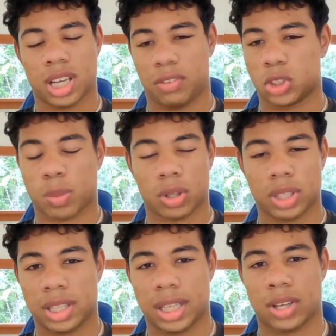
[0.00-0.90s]
If you use
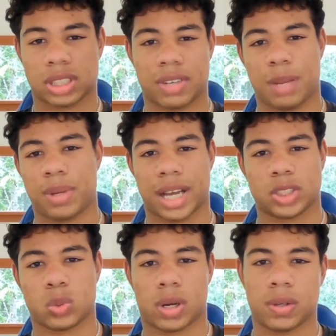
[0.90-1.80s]
Smartly, they also have an API
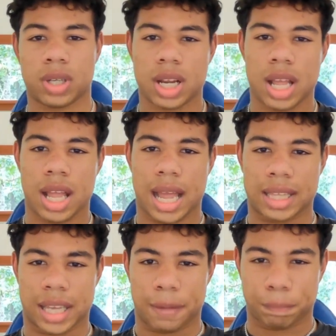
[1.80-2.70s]
as well.
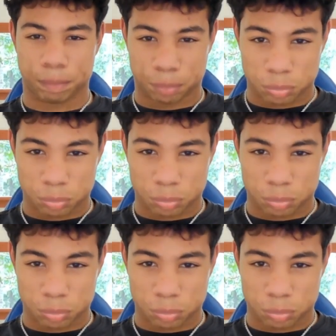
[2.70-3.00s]
And then